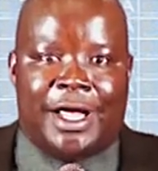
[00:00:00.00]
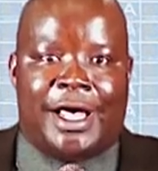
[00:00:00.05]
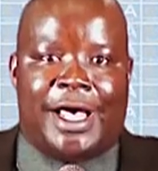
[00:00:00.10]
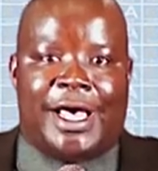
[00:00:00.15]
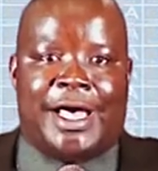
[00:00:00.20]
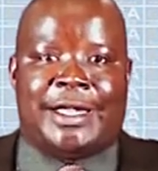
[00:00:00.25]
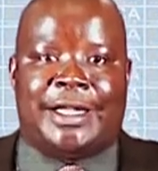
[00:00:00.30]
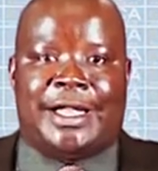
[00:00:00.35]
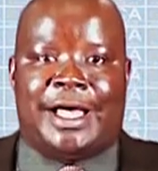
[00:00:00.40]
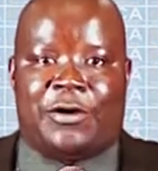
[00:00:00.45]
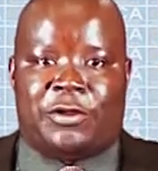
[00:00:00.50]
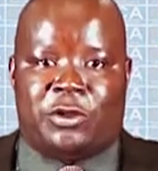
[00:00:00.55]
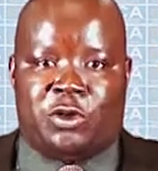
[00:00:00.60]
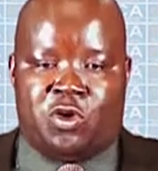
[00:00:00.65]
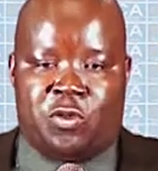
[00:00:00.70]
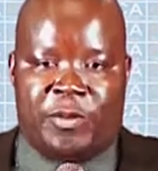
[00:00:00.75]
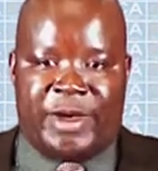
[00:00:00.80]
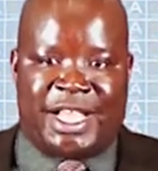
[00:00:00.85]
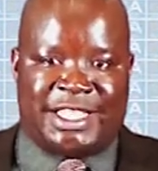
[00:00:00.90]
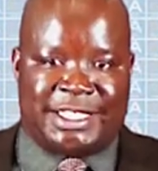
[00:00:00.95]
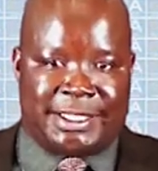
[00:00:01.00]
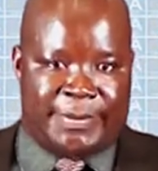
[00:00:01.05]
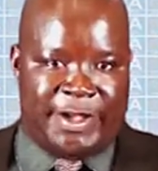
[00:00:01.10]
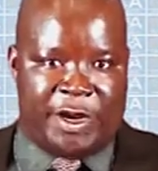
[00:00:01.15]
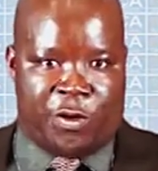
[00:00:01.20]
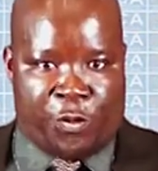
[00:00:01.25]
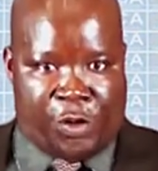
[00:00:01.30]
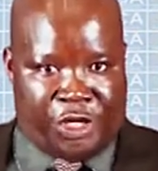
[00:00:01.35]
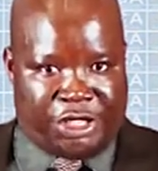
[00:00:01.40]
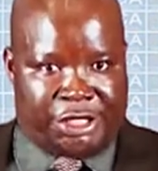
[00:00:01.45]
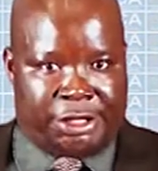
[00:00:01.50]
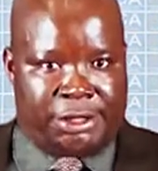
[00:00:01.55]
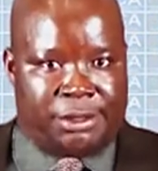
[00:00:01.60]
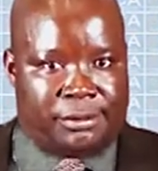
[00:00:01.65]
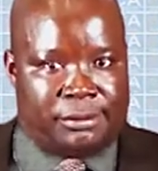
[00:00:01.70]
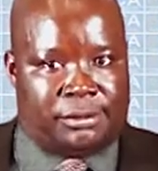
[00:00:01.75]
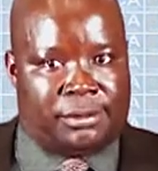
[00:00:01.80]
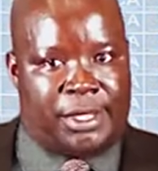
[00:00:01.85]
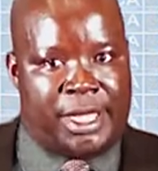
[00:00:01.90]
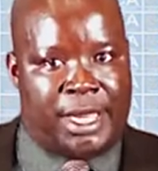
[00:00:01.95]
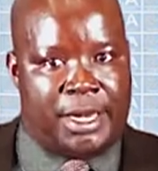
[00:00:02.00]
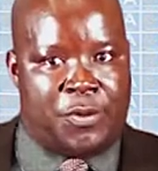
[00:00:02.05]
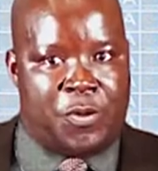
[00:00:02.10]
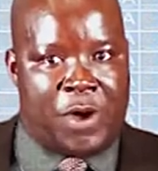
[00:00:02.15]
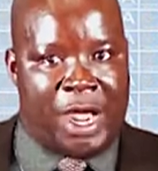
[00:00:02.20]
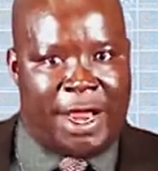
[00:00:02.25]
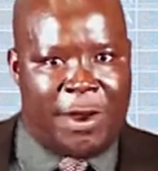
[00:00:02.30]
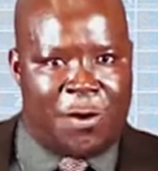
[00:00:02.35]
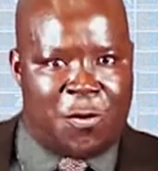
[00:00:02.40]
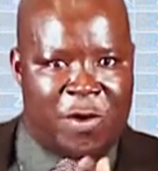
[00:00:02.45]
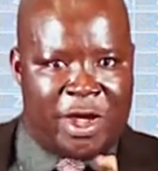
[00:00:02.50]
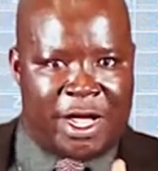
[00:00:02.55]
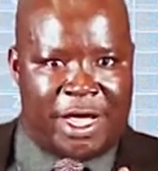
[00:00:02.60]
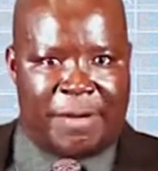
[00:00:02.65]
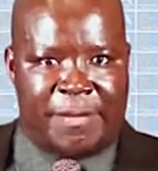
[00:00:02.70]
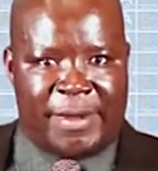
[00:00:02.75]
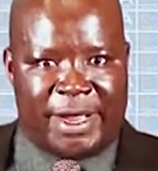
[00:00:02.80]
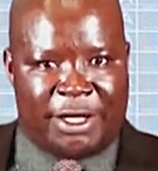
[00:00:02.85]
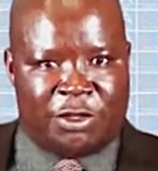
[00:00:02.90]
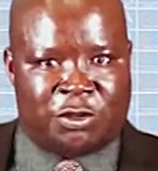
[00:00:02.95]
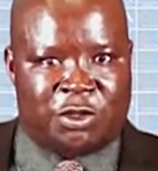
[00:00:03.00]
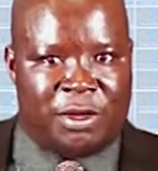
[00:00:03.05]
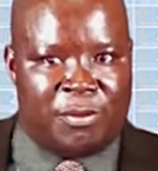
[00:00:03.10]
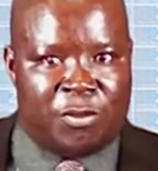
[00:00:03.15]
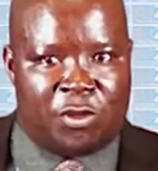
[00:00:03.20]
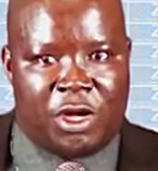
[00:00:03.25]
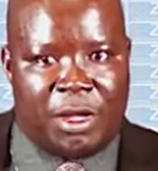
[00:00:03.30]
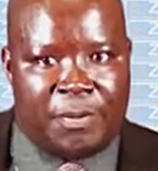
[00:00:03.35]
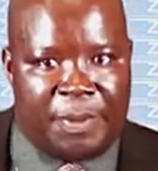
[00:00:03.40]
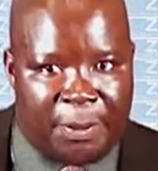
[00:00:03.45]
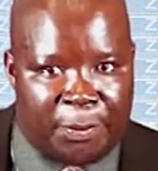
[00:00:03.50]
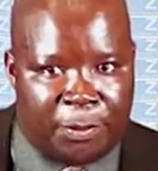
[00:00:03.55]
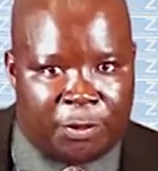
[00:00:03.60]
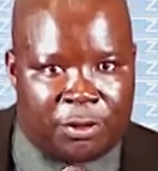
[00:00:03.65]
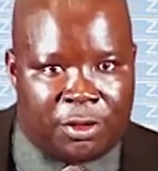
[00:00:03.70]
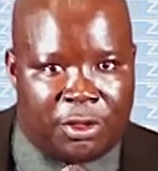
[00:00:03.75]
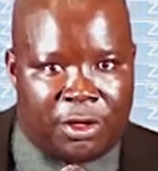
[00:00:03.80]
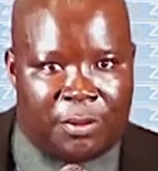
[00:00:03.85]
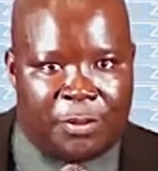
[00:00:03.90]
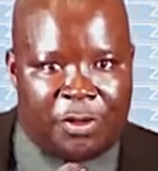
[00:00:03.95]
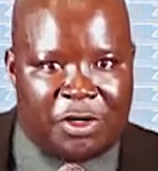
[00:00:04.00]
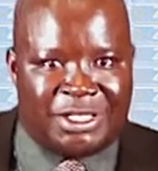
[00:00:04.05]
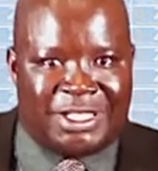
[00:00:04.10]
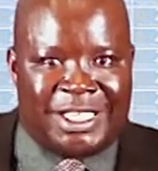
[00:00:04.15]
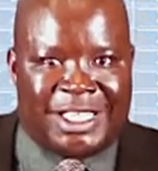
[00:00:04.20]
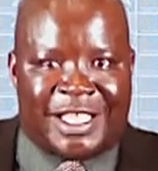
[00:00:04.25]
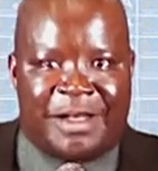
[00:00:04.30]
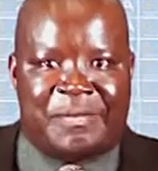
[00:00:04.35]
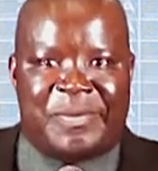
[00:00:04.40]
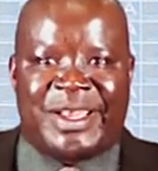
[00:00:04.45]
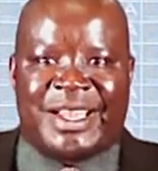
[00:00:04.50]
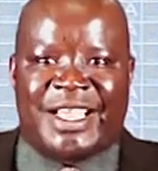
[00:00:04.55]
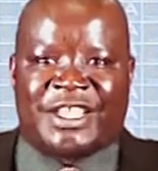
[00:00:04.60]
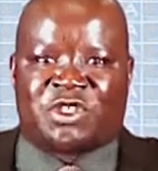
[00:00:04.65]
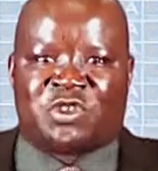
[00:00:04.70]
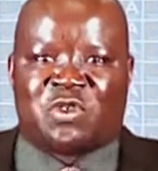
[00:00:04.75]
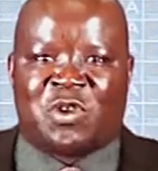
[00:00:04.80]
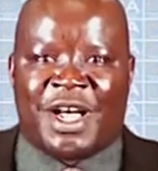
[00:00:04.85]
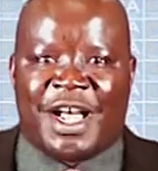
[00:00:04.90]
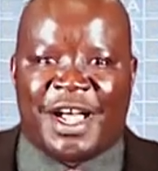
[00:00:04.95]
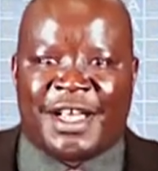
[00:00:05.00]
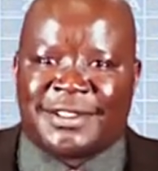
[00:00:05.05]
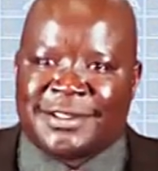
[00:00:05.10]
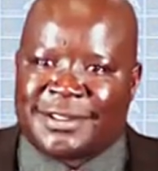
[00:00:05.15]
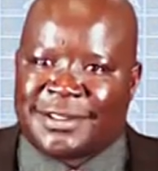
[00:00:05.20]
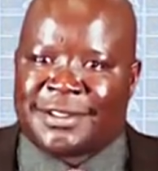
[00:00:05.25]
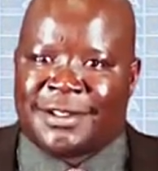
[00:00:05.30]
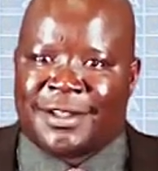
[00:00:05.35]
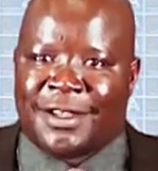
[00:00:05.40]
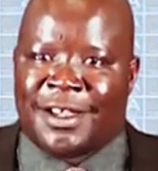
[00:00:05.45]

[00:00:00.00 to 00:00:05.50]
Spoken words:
And now you may ask me a question. Then why do a company have to employ people? Because a company has no hands.